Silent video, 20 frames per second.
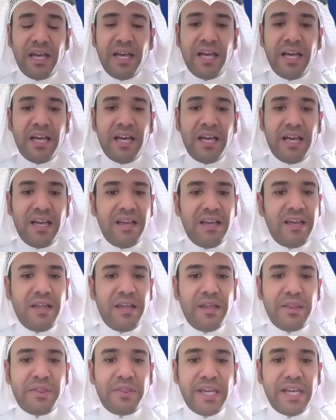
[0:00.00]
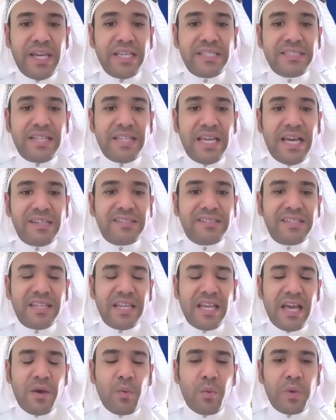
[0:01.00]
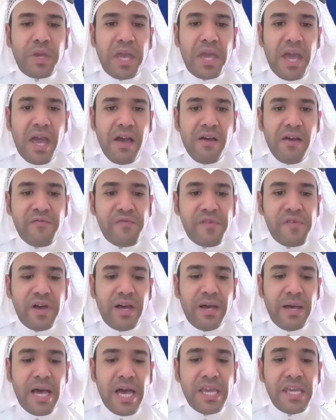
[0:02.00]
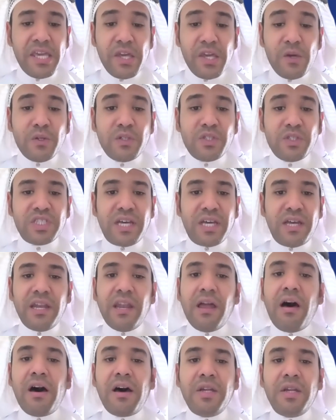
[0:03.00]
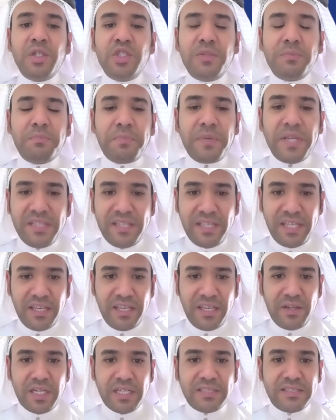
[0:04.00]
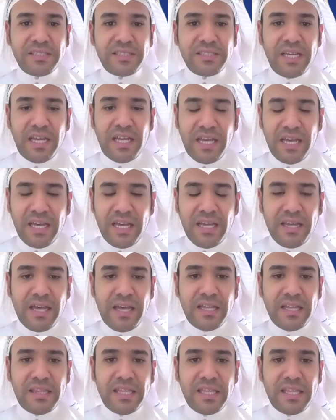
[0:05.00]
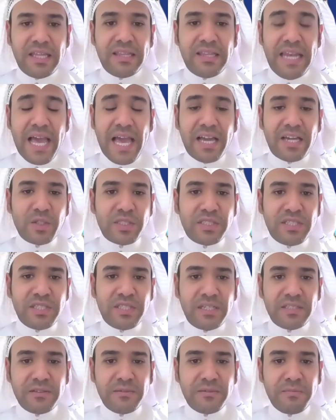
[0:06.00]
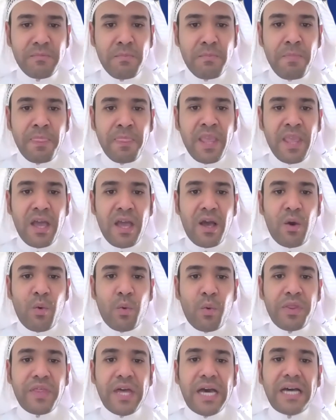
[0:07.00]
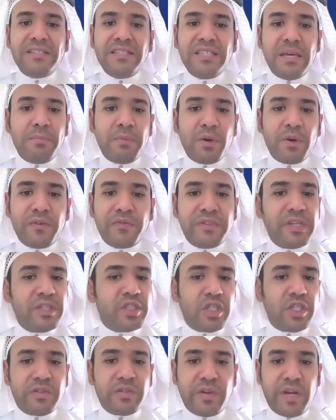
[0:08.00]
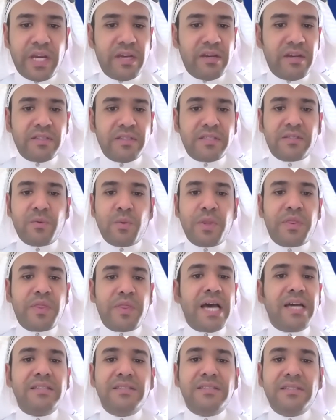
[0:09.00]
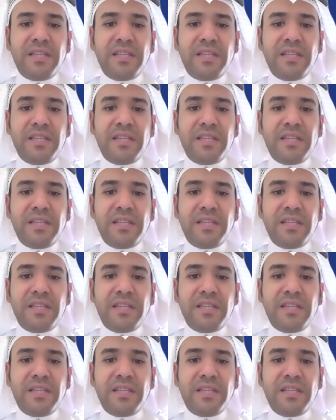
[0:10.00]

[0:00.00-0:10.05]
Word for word: Uh, uh, thing is that now we have uh, a huge and large PD unit uh, at the, at, the, language center. Uh, with that number of teacher trainers, with that